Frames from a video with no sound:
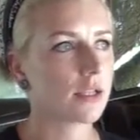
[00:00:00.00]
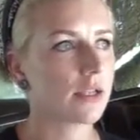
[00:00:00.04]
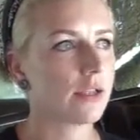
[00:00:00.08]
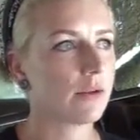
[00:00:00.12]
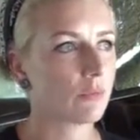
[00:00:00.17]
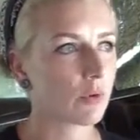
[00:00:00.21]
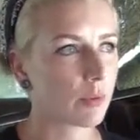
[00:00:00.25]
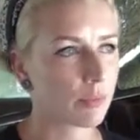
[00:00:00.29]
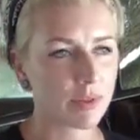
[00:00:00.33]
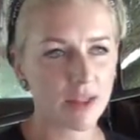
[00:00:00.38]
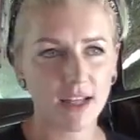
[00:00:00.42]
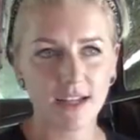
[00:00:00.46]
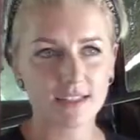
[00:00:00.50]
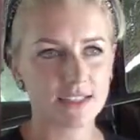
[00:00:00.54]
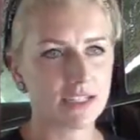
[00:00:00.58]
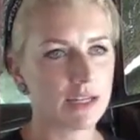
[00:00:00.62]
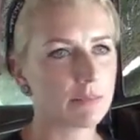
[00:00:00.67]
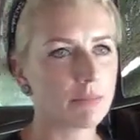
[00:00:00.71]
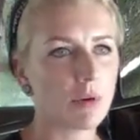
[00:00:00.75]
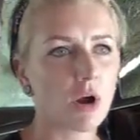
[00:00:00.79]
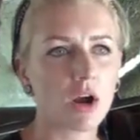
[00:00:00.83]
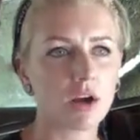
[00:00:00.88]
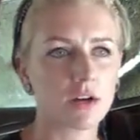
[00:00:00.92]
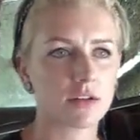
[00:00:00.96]

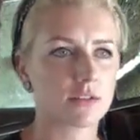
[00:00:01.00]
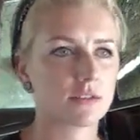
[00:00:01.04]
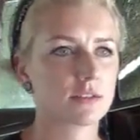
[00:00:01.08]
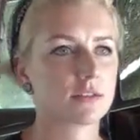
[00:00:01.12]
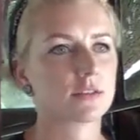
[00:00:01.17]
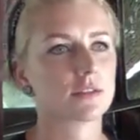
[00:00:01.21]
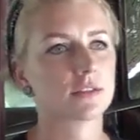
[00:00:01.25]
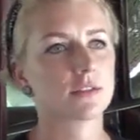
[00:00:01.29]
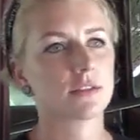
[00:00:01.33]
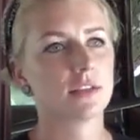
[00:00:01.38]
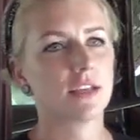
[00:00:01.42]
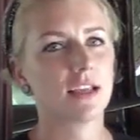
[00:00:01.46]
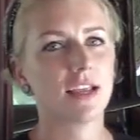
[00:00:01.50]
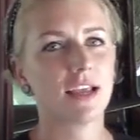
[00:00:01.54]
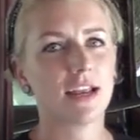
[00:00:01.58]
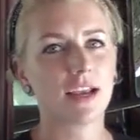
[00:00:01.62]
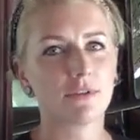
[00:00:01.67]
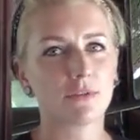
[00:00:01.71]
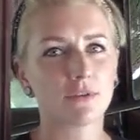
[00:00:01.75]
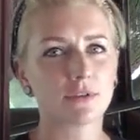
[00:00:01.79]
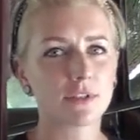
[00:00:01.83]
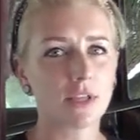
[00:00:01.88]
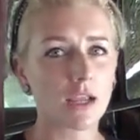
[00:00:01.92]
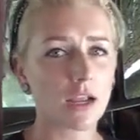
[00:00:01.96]
replacing parts. And
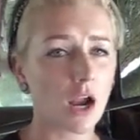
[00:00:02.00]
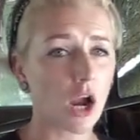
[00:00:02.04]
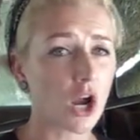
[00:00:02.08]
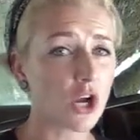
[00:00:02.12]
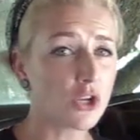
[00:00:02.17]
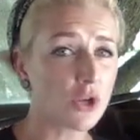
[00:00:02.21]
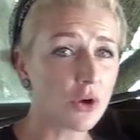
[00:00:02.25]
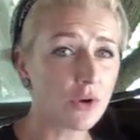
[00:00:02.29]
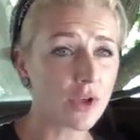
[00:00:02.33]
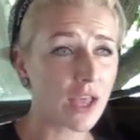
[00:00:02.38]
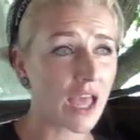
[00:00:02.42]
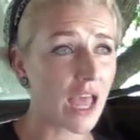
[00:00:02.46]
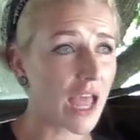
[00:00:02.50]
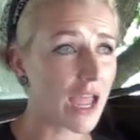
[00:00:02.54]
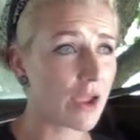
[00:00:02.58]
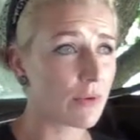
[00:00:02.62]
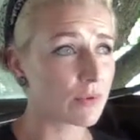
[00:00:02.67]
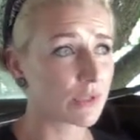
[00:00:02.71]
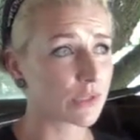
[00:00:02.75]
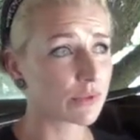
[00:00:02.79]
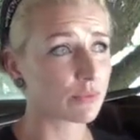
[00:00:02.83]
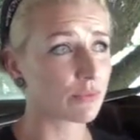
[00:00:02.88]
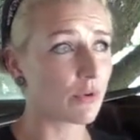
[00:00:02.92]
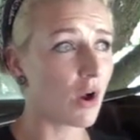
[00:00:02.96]
everyone's like, are you okay?
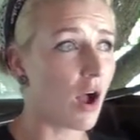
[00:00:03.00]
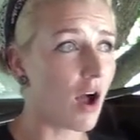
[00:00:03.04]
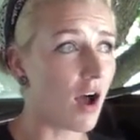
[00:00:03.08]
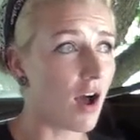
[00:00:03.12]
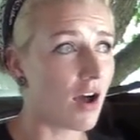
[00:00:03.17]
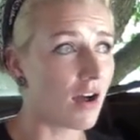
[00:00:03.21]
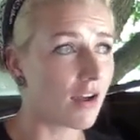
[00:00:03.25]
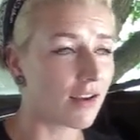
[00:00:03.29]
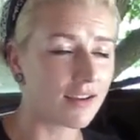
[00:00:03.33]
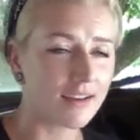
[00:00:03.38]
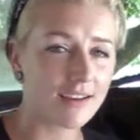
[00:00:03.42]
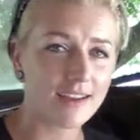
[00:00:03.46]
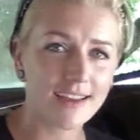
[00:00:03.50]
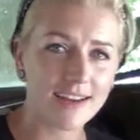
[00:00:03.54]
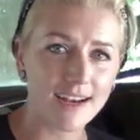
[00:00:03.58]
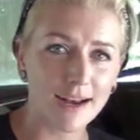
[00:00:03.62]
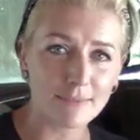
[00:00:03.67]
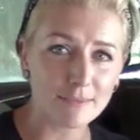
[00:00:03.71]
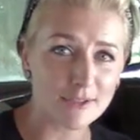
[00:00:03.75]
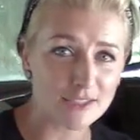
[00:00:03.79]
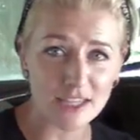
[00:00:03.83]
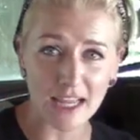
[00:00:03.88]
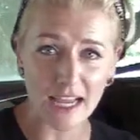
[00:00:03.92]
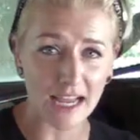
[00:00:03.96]
What's wrong? And
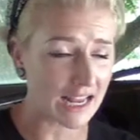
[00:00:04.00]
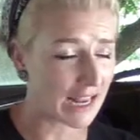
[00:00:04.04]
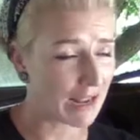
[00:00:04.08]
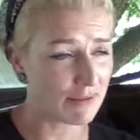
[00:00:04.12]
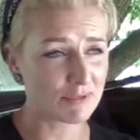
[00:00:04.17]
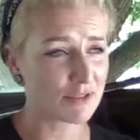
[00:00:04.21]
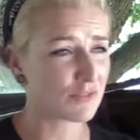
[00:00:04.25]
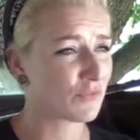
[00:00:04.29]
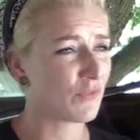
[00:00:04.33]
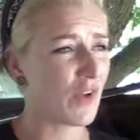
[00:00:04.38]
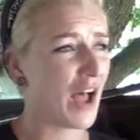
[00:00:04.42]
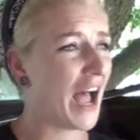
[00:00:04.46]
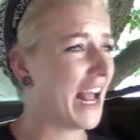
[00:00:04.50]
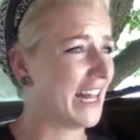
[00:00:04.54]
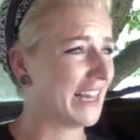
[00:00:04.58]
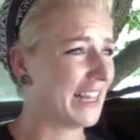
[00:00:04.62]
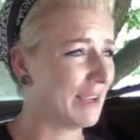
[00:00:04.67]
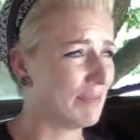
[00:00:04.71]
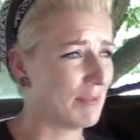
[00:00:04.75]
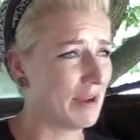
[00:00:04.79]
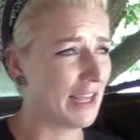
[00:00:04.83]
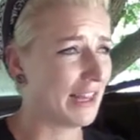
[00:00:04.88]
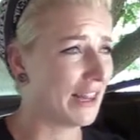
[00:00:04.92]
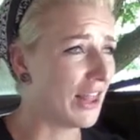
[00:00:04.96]
I'm just like, I'm just fine.
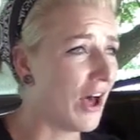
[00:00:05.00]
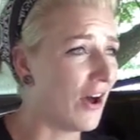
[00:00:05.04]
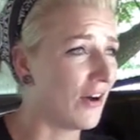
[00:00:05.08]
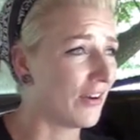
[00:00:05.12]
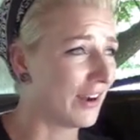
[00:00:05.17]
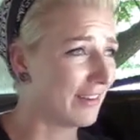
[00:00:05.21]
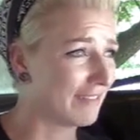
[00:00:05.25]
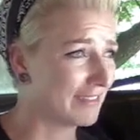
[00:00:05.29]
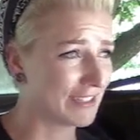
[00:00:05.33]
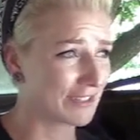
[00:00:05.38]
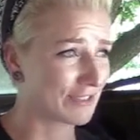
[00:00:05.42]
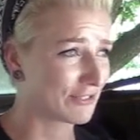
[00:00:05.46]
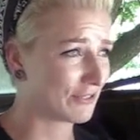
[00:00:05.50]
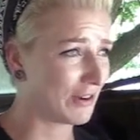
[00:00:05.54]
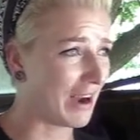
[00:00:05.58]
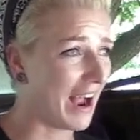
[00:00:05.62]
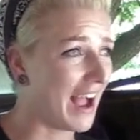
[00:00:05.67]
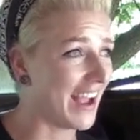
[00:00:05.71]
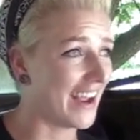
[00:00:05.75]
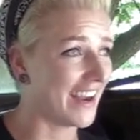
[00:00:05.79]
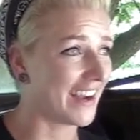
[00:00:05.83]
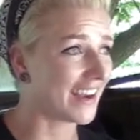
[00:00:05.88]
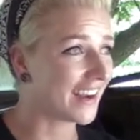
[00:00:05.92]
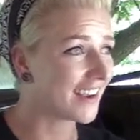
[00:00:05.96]
Leave me alone. I'm just
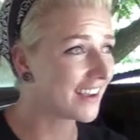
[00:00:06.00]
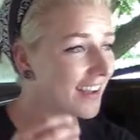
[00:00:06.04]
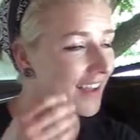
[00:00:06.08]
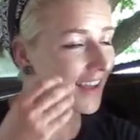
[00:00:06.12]
crying.